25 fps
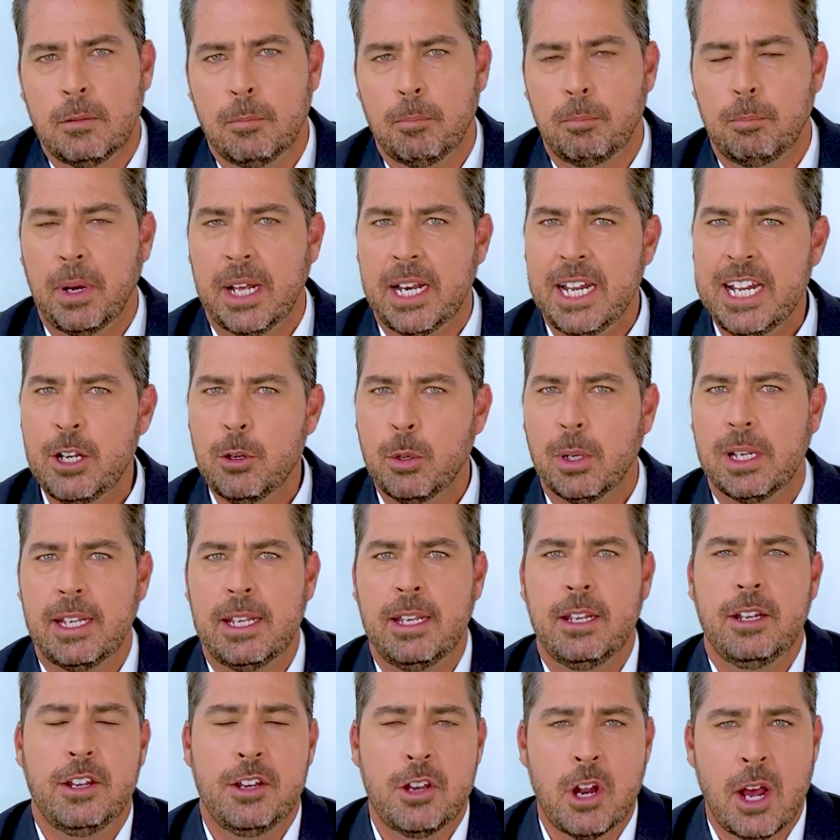But equally,
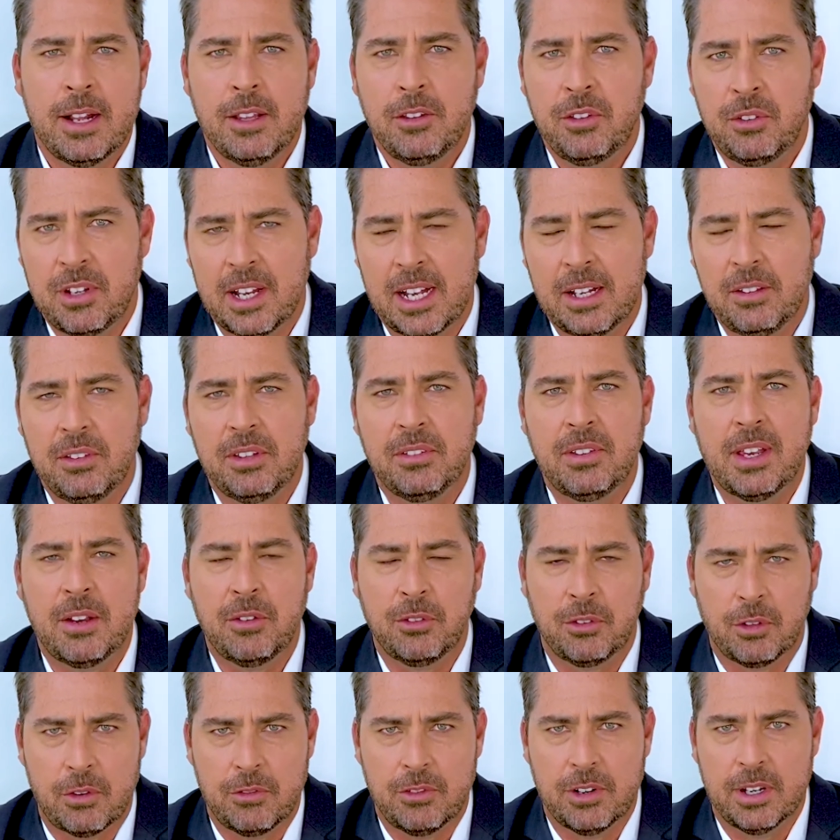the United States is a
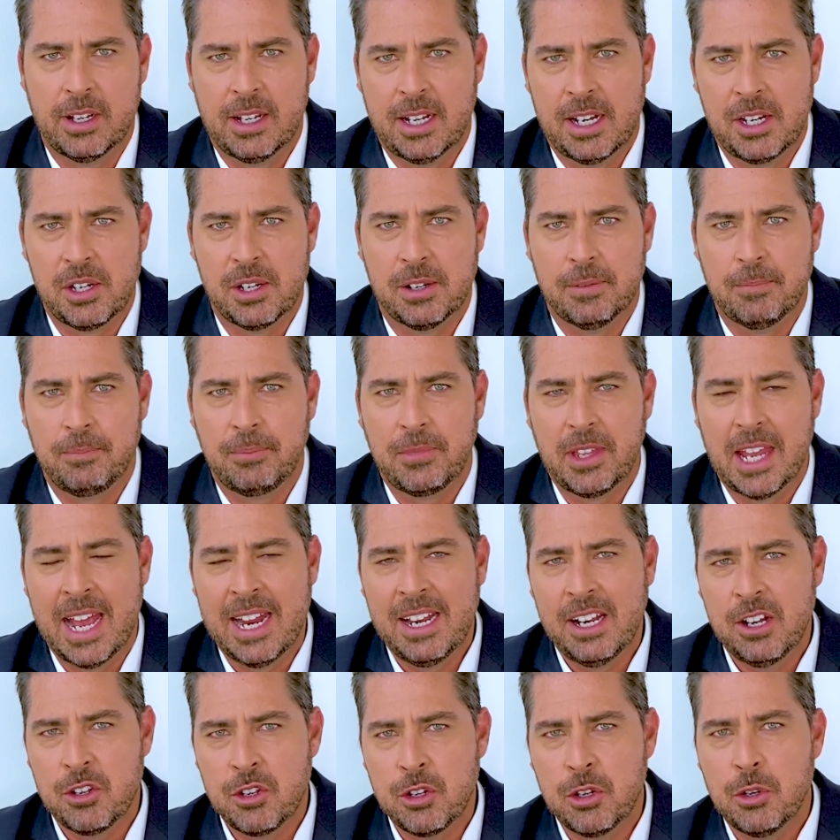sovereign nation,
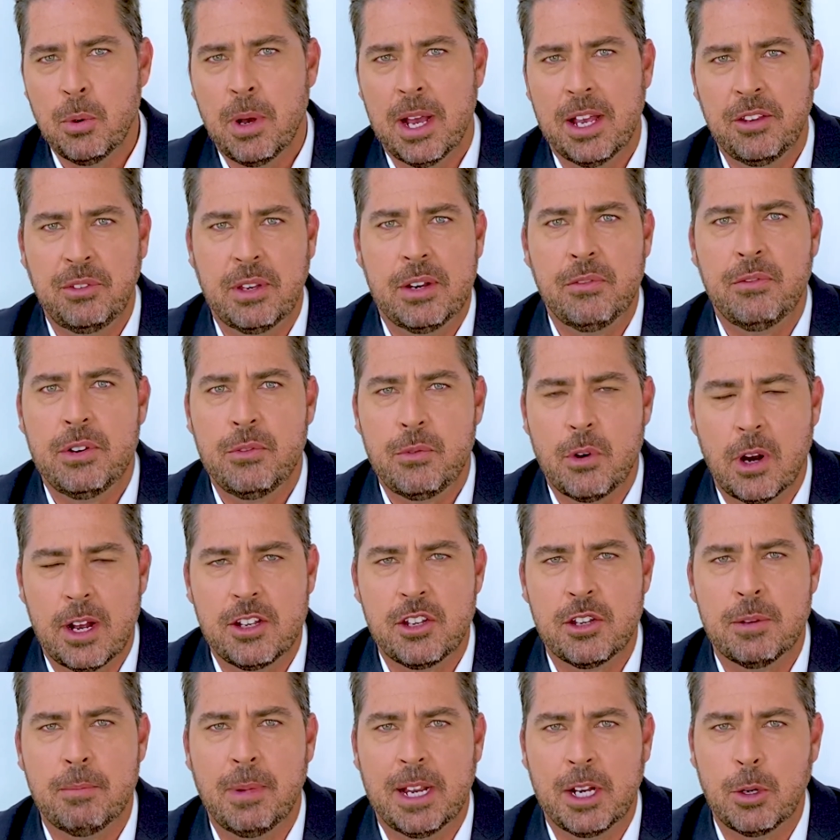and it too has every right
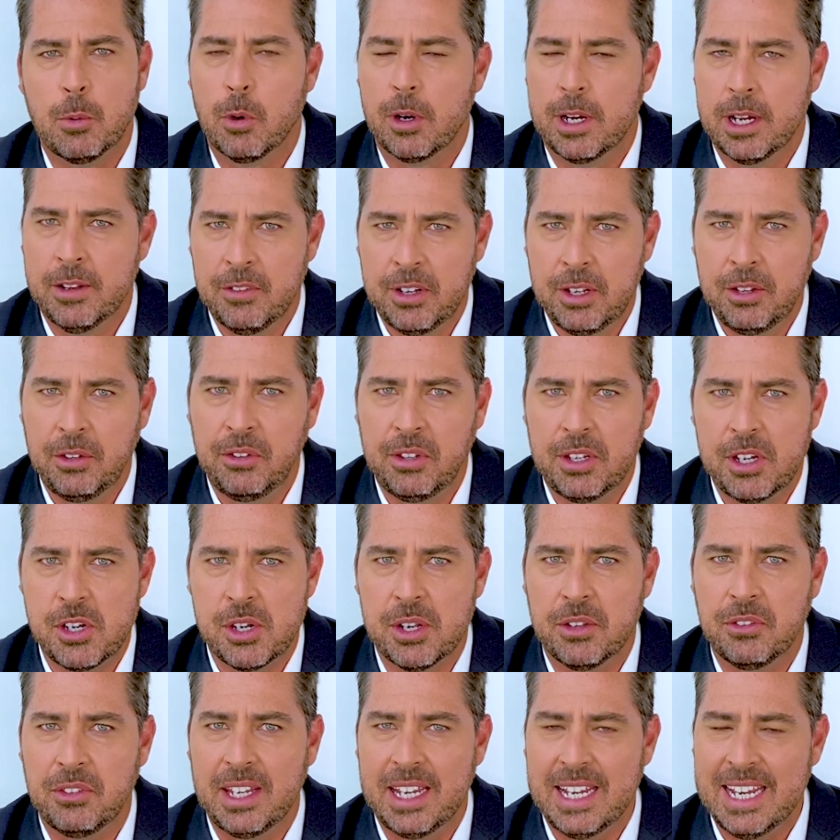to make whatever
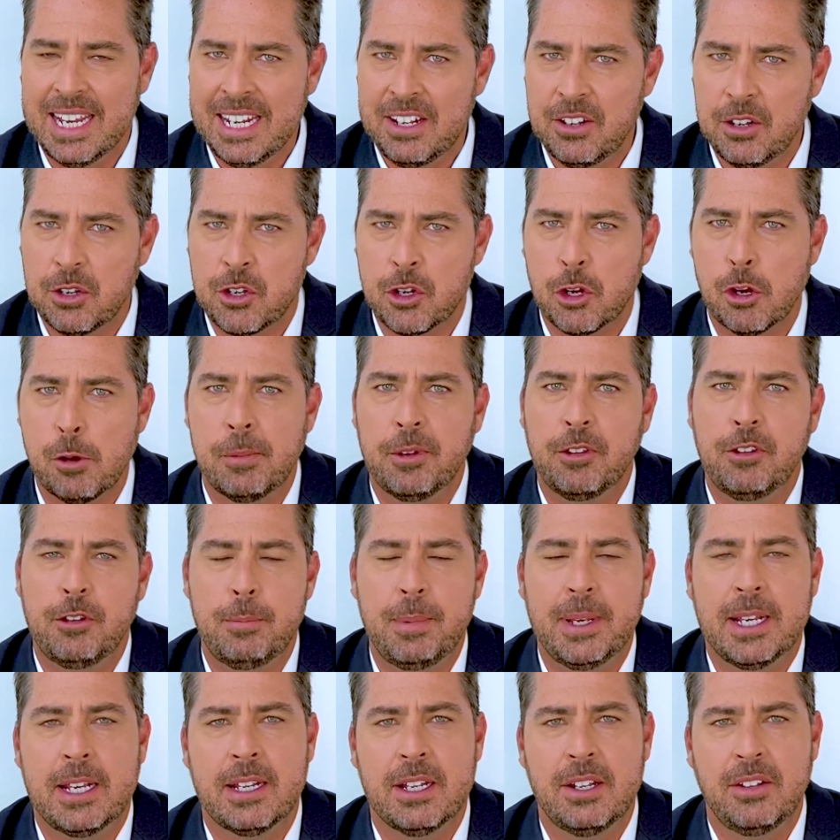decisions it determines to
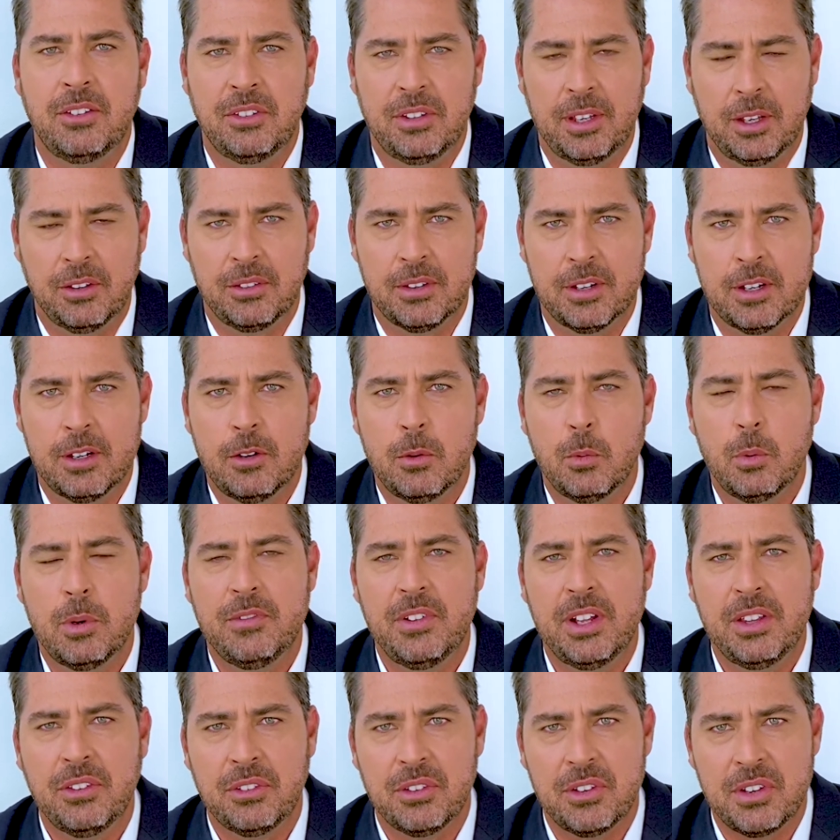be consistent with
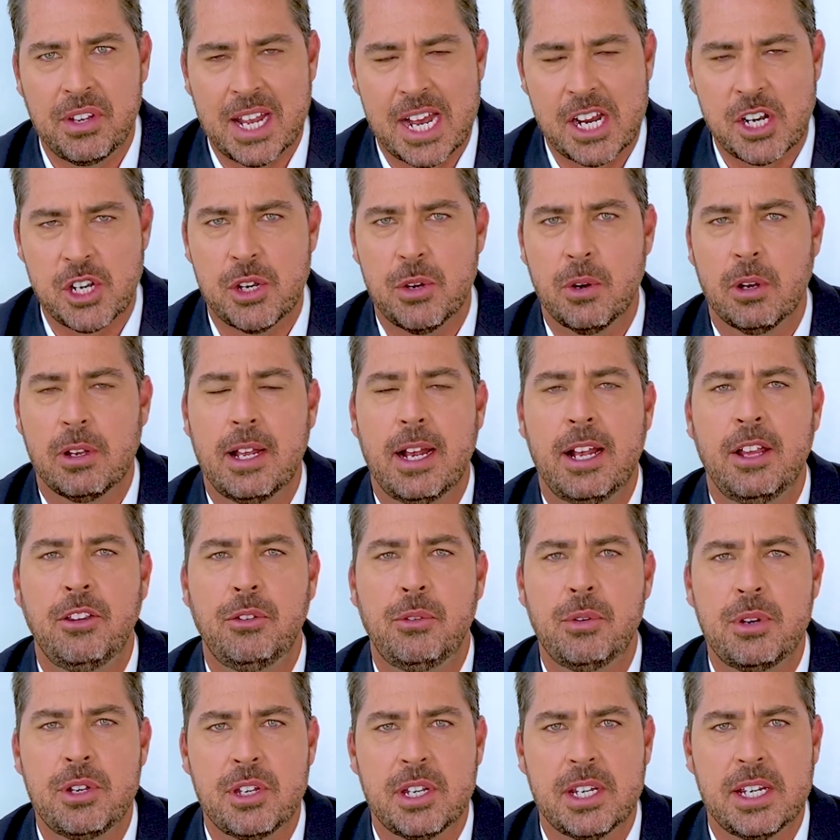its national and
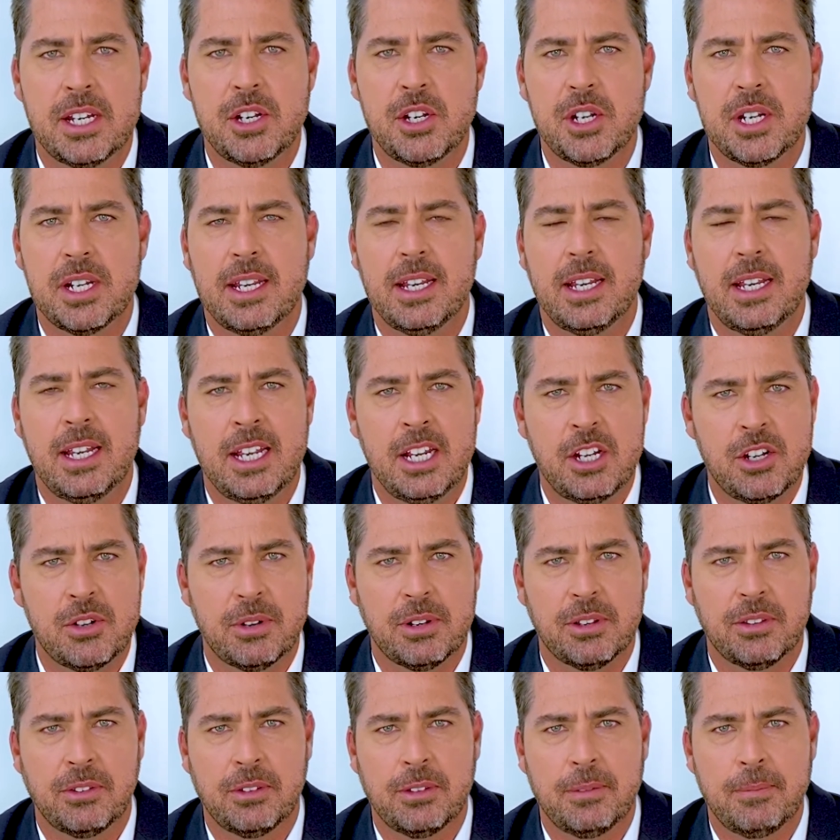strategic
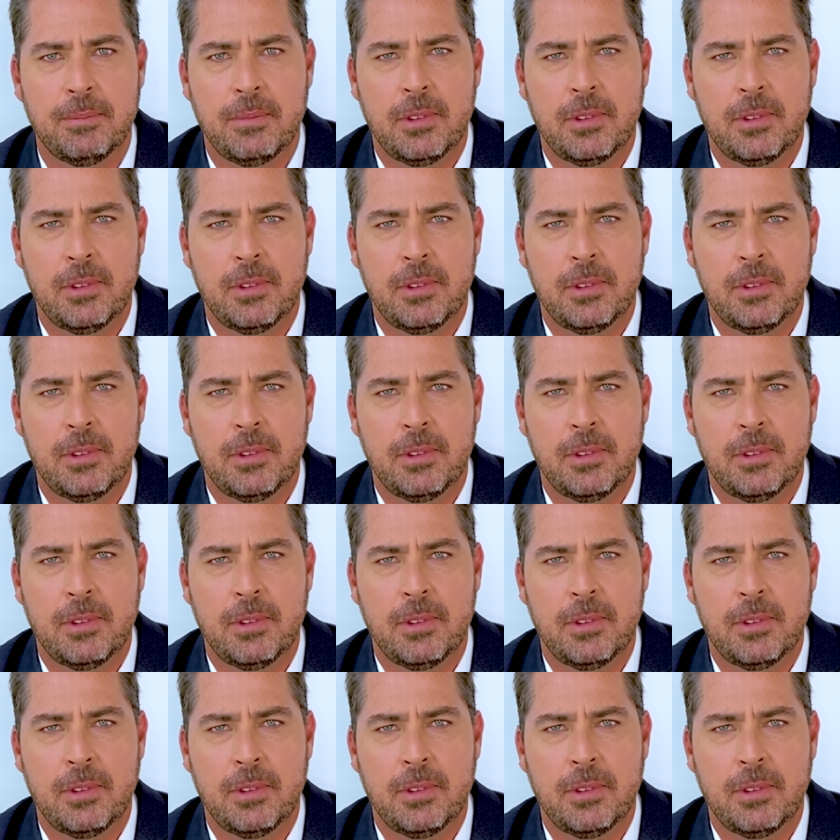interests.